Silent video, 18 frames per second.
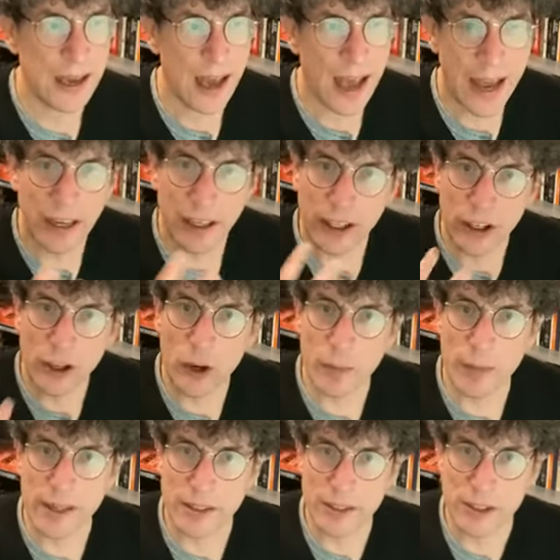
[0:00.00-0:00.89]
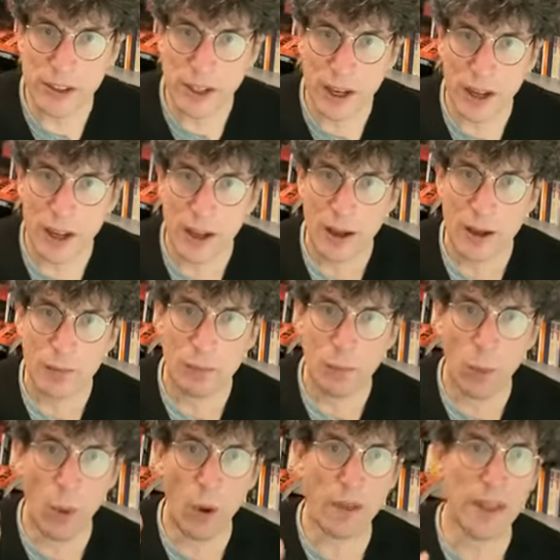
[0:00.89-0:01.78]
And humans,
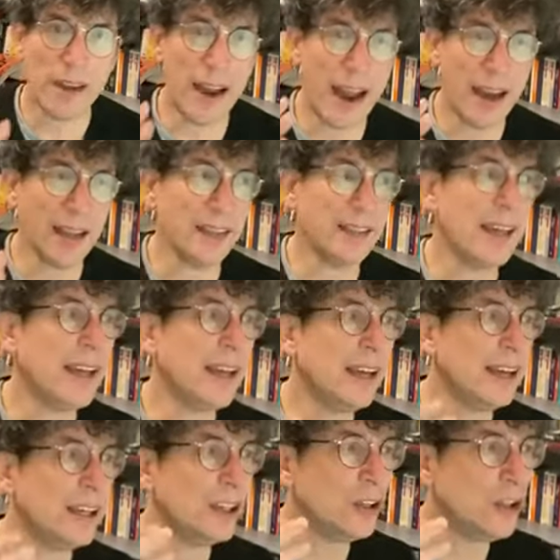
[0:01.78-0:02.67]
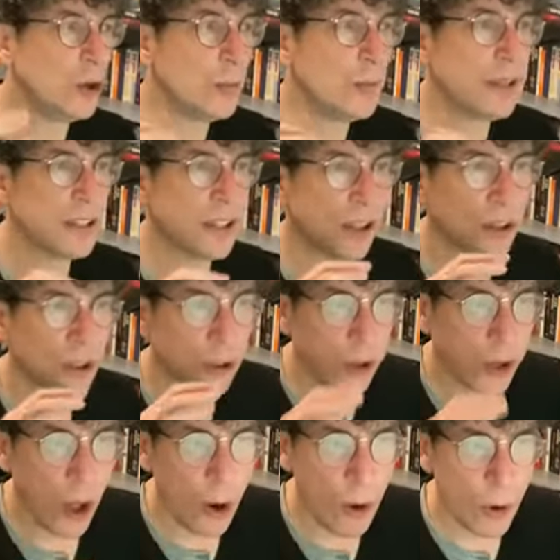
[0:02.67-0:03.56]
more than anything, humans
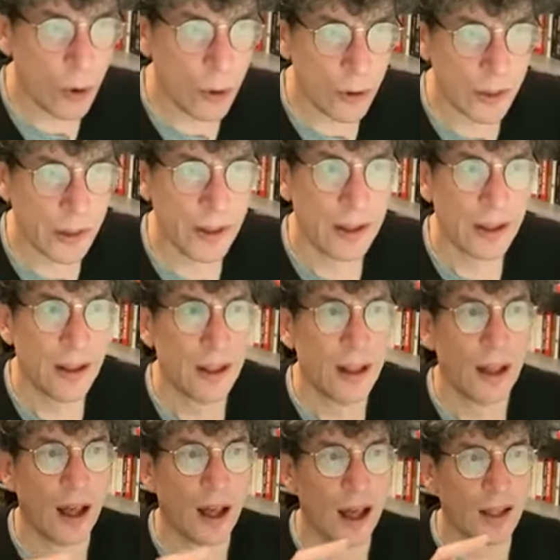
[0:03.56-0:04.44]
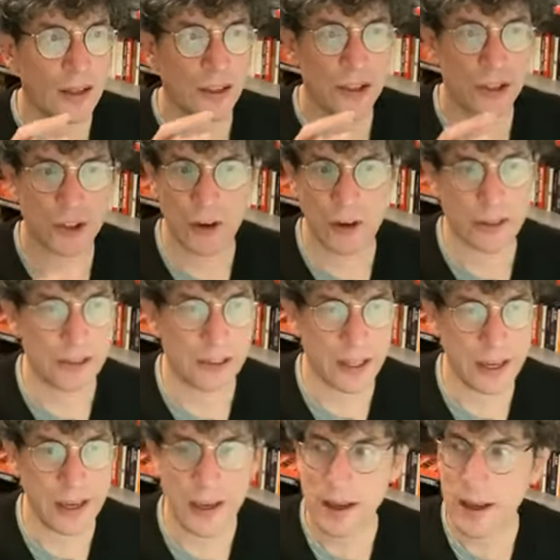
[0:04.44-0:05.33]
loathe
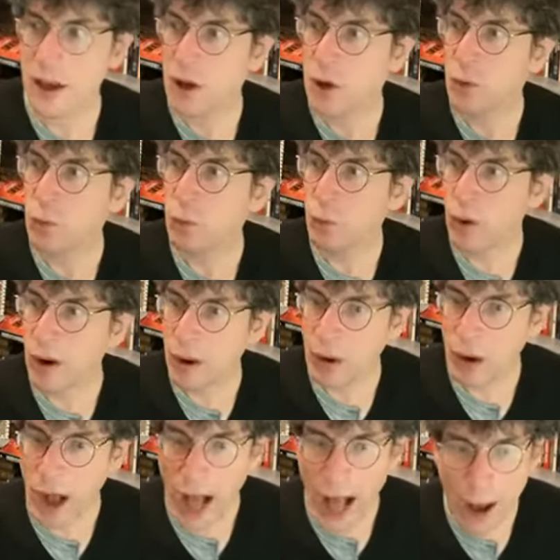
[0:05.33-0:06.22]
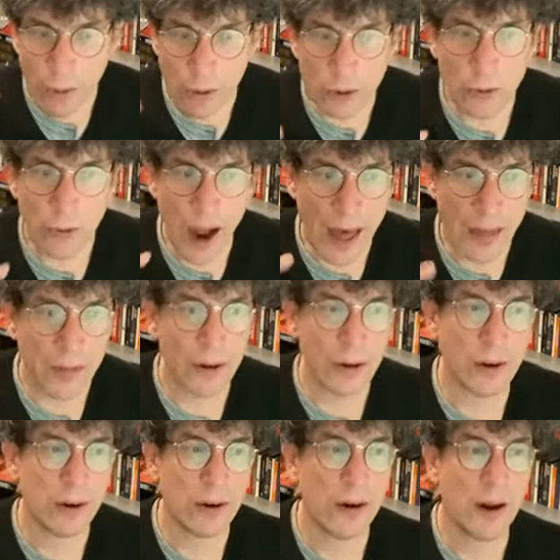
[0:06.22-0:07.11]
uncertainty. I would
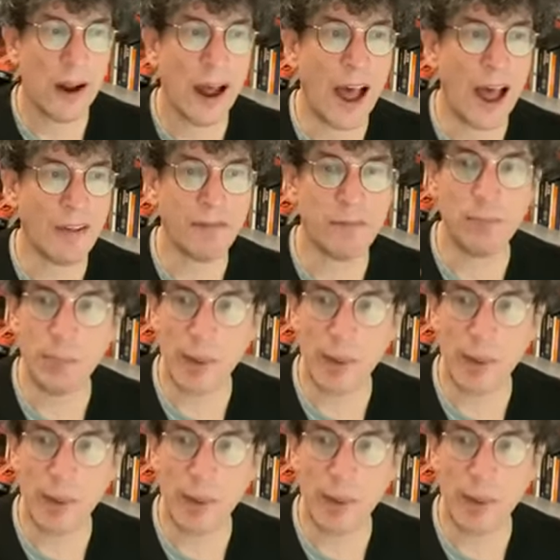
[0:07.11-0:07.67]
rather have